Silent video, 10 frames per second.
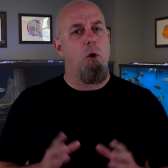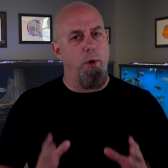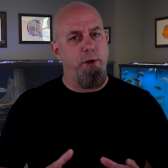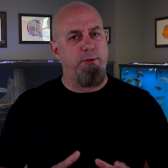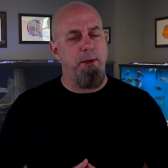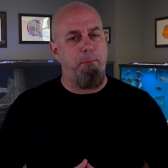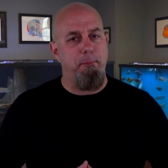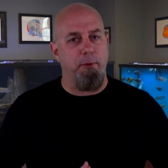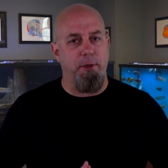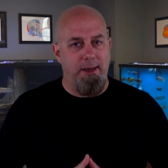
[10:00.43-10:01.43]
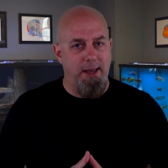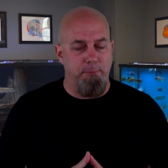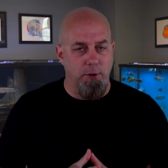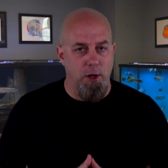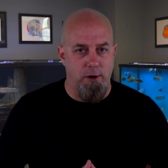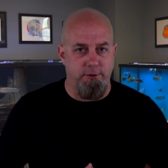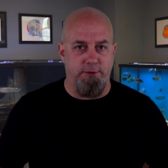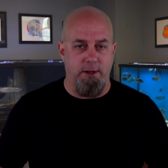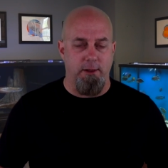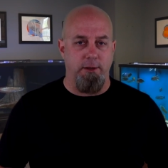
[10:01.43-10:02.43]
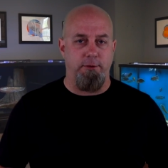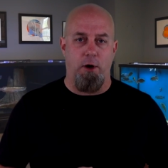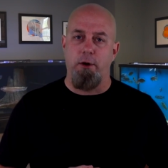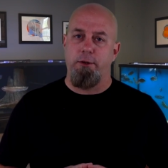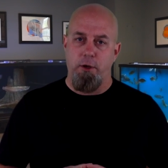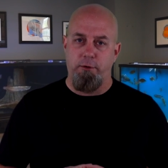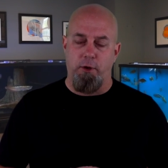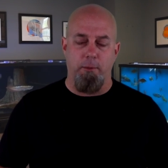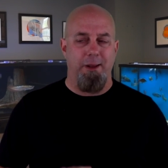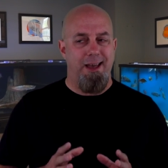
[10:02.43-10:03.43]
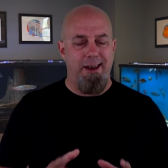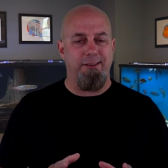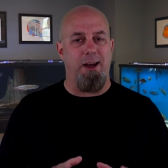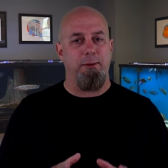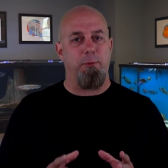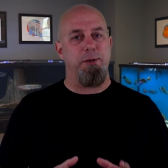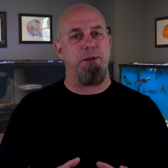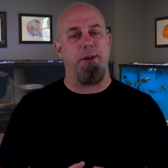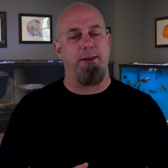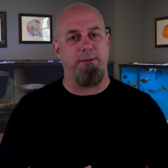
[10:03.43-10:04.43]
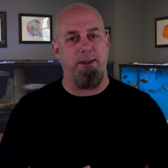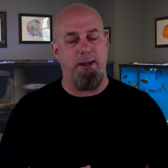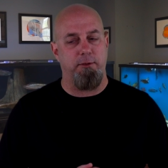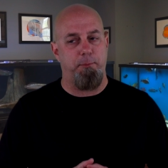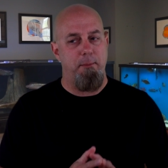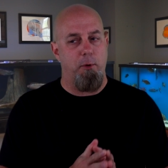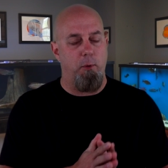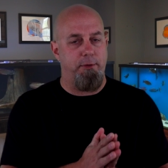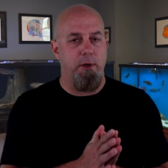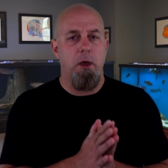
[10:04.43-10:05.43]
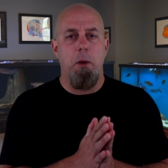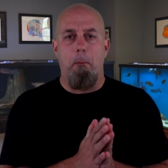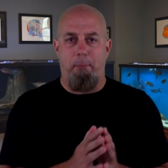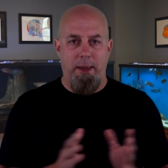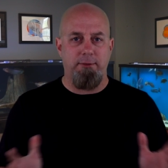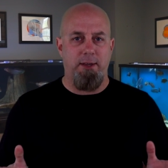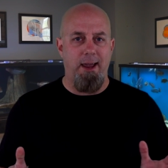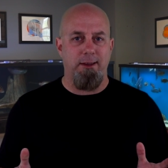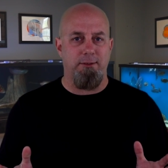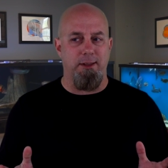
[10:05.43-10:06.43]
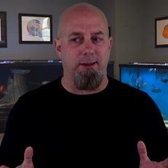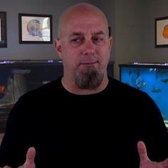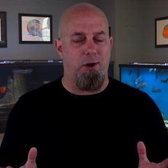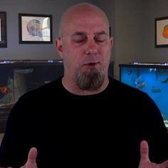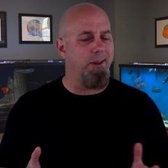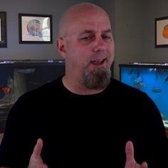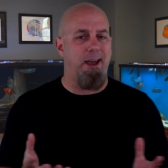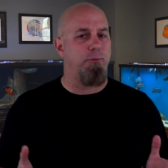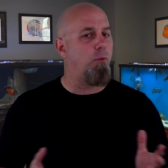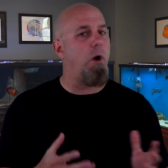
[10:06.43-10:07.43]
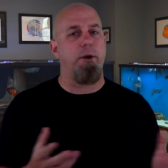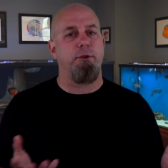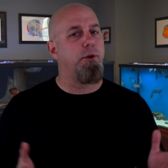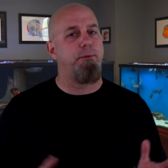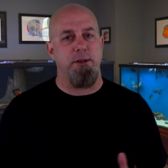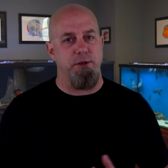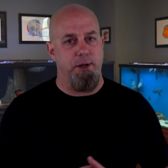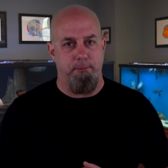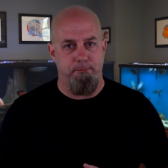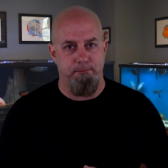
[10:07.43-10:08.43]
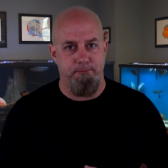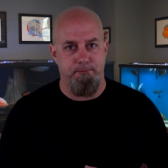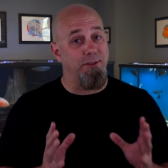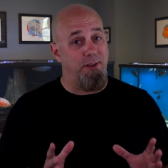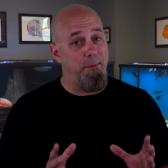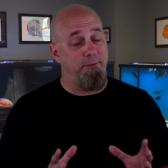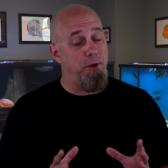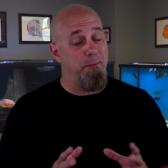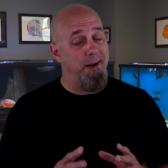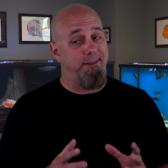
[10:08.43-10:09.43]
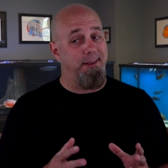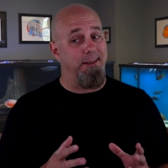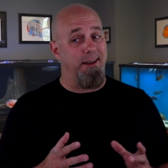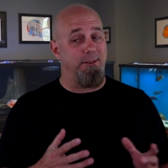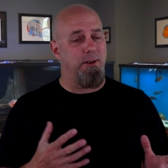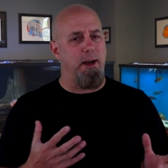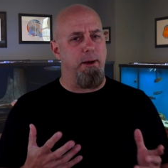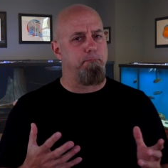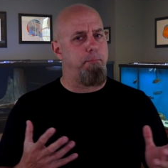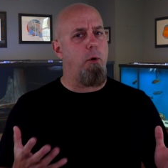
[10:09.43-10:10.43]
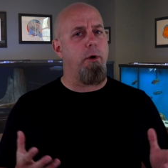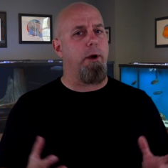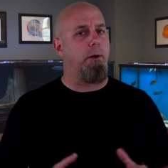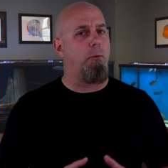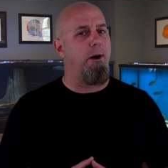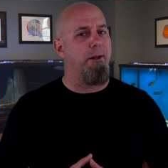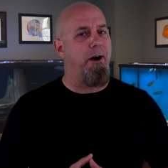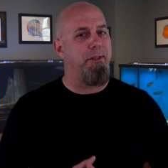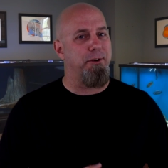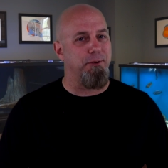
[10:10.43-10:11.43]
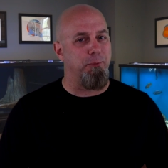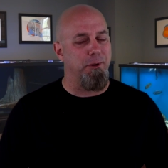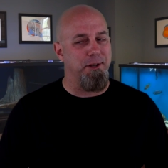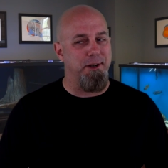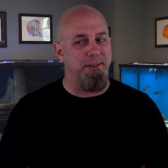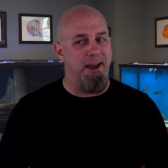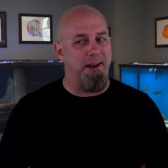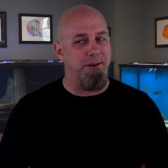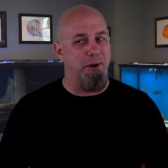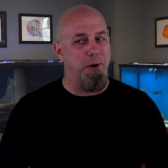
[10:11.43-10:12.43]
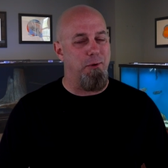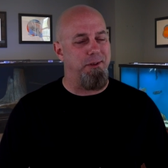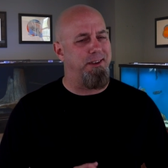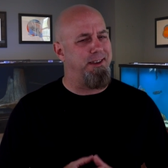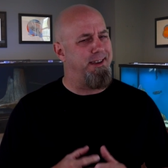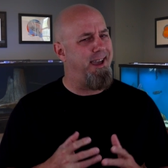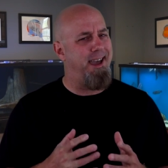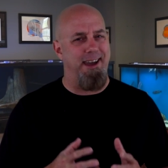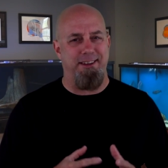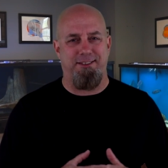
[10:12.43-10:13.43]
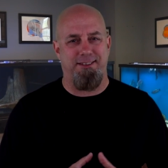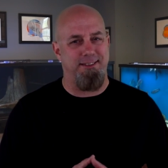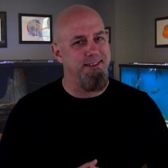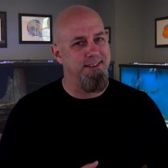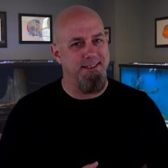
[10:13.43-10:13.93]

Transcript: When you see people that keep large cichlids on YouTube, a lot of times what you're gonna see is people with big tanks that only have one or two fish in them. Some of you might think that's kind of boring, while others will look at that and go, yes.